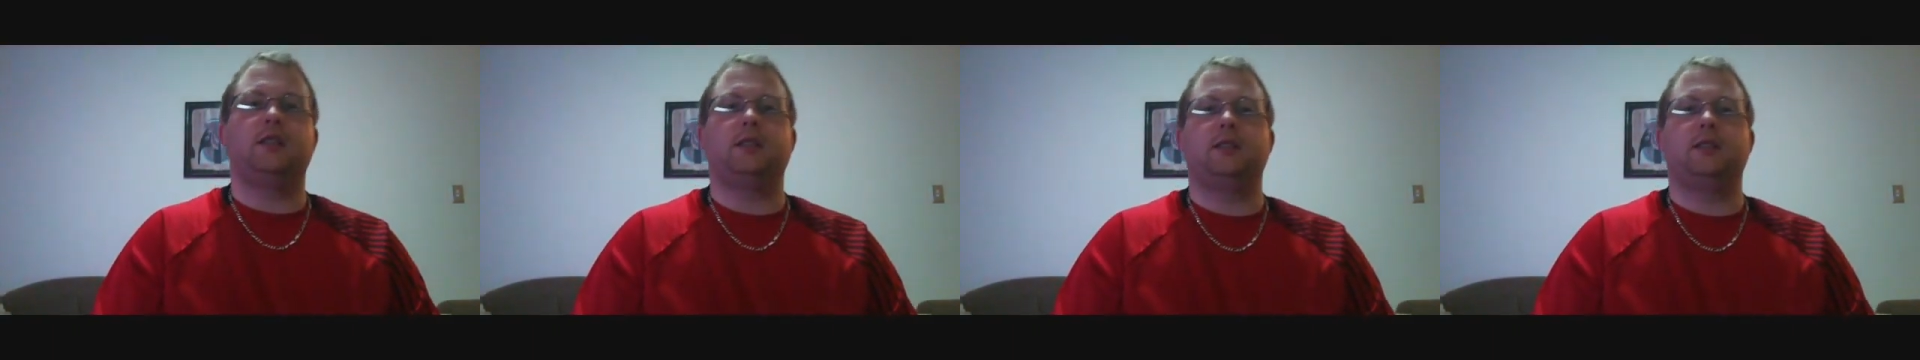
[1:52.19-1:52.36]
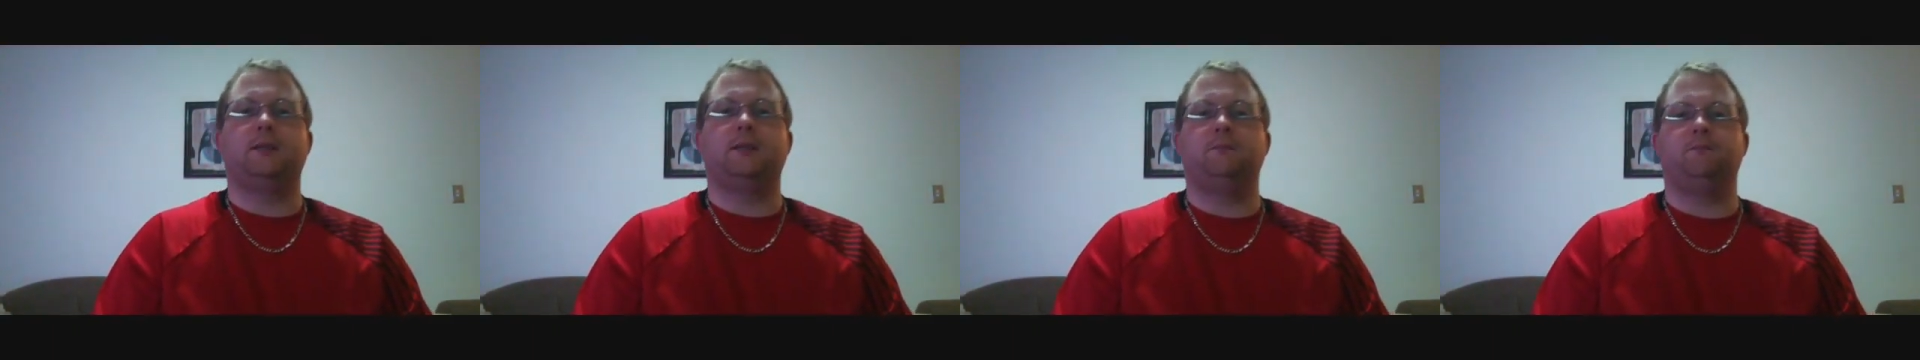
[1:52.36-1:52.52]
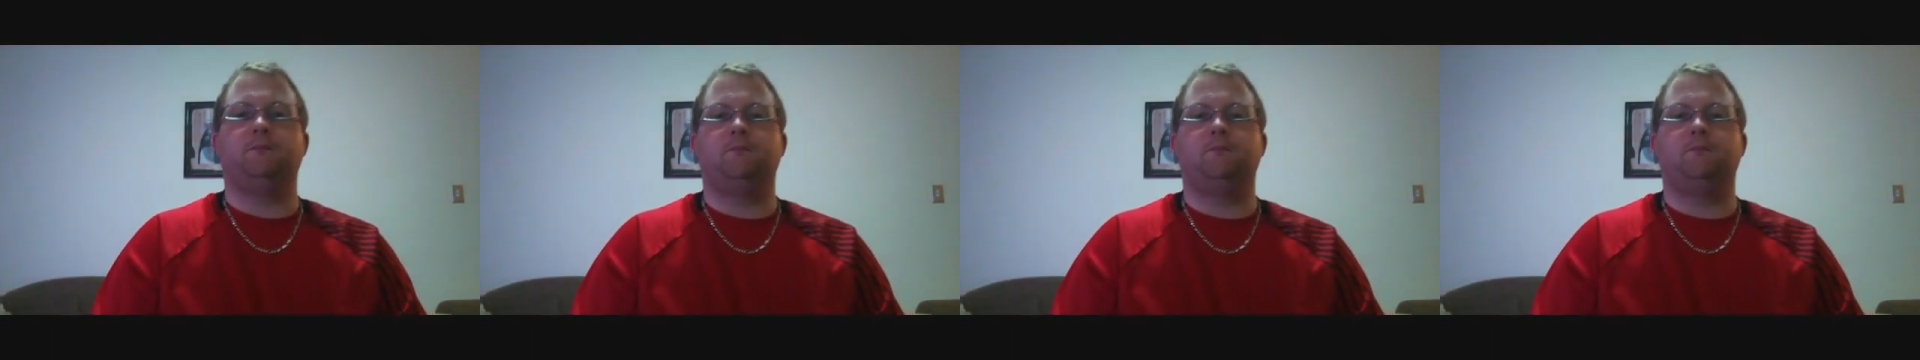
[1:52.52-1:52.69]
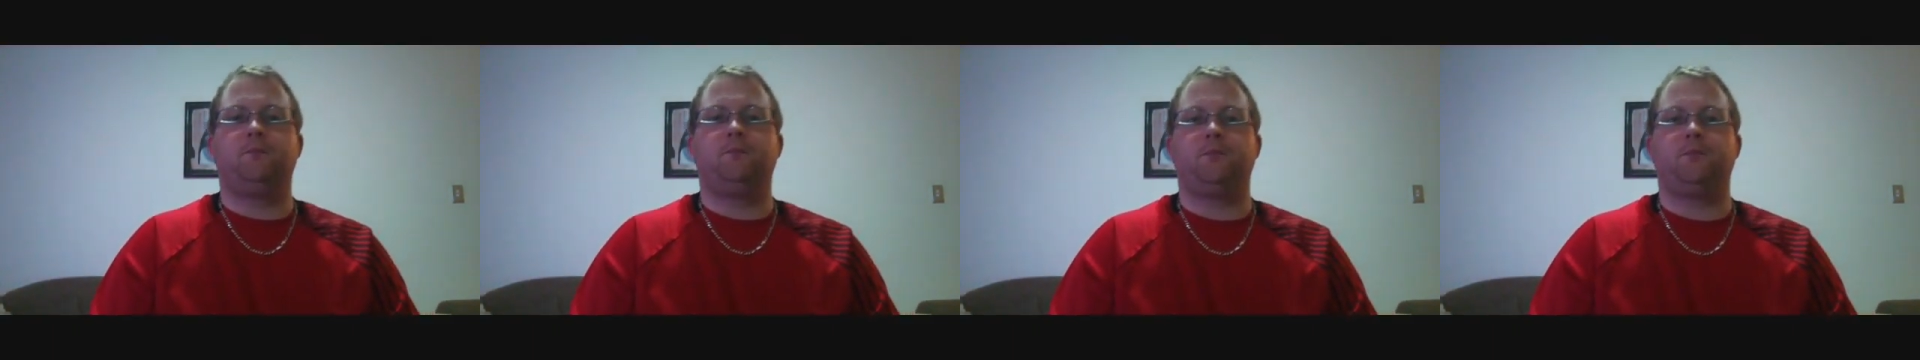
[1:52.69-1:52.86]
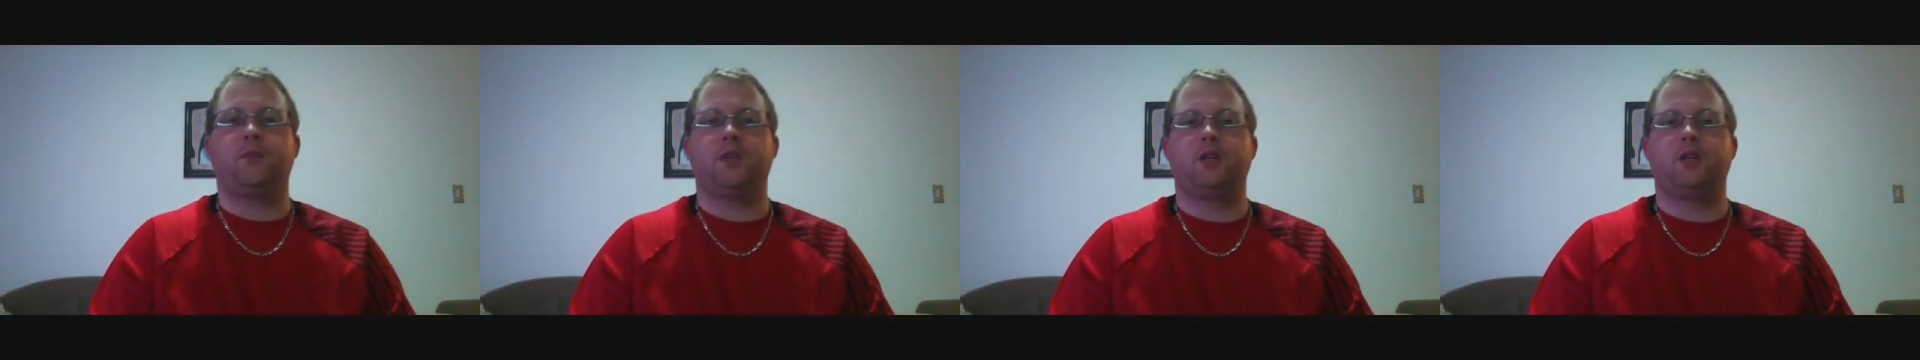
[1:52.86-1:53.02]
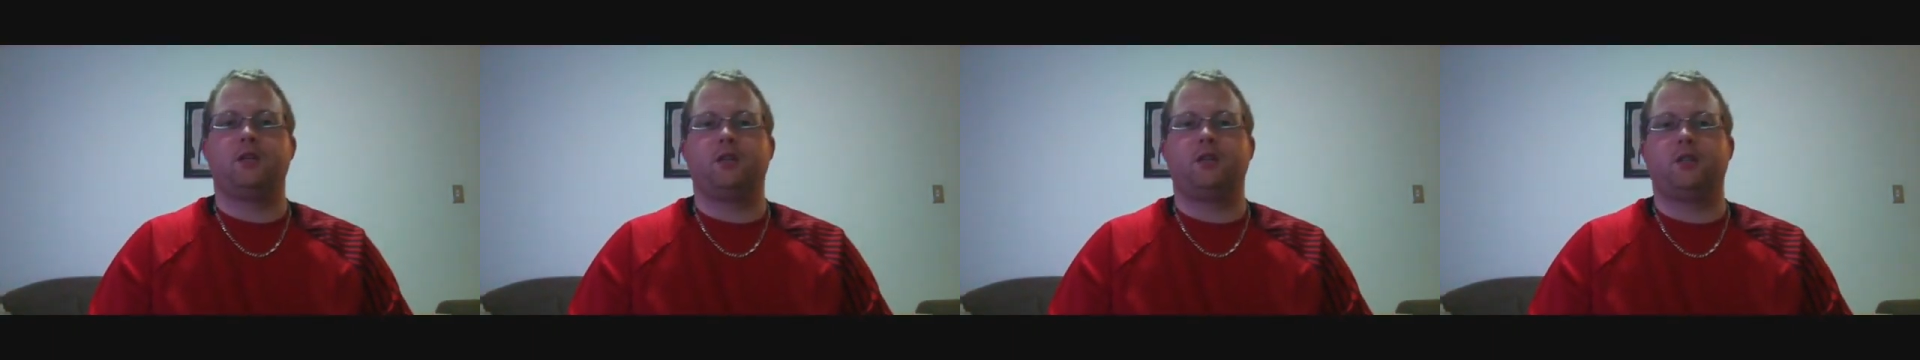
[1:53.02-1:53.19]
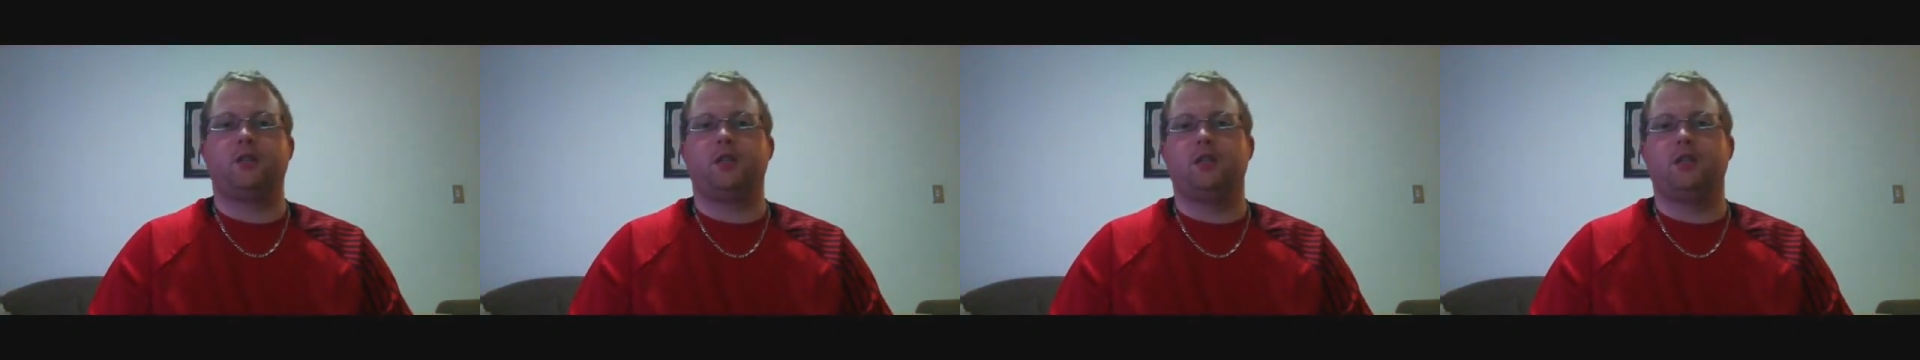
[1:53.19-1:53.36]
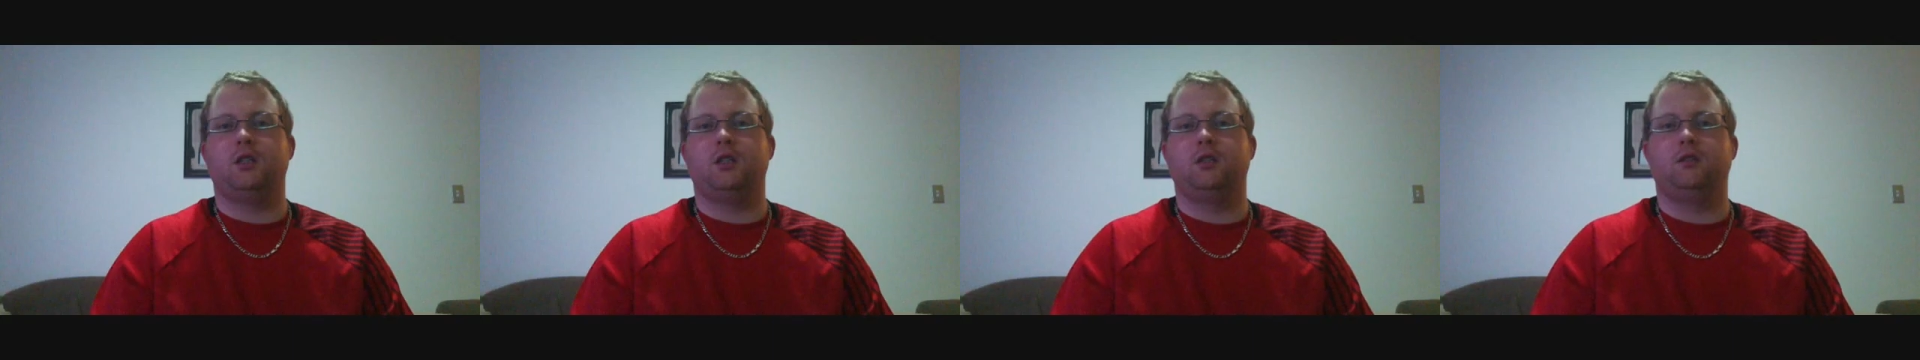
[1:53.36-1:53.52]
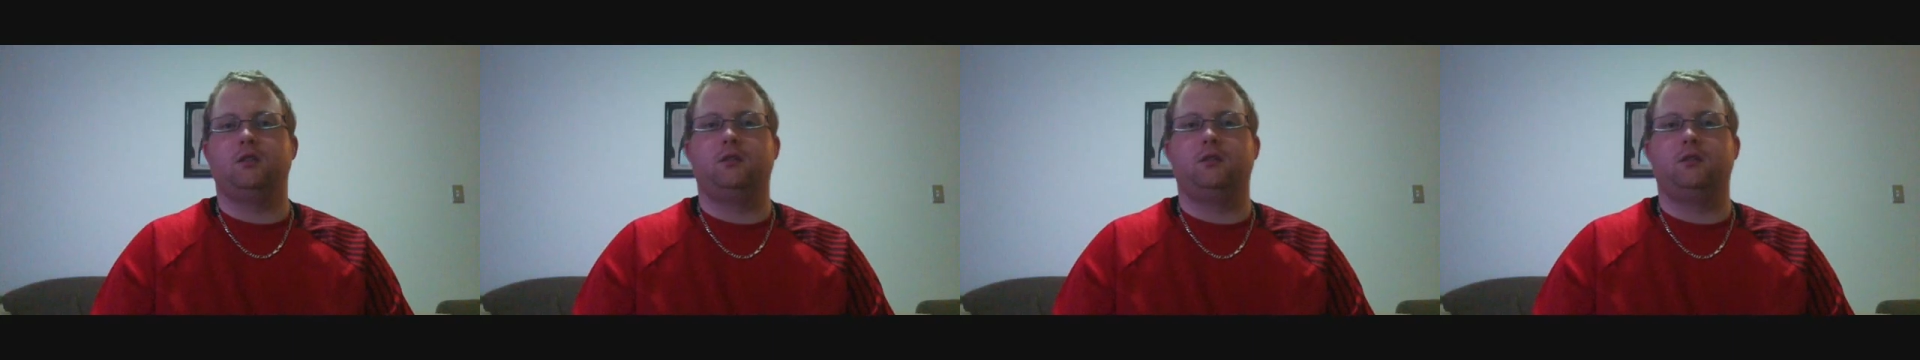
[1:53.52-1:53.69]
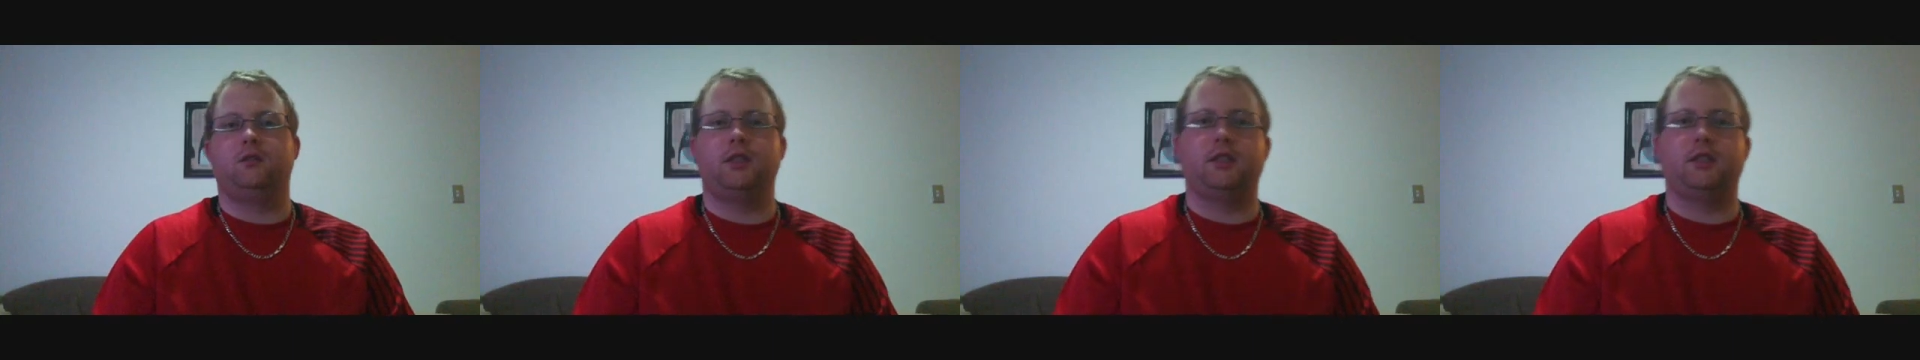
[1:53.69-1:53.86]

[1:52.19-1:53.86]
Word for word: Um, so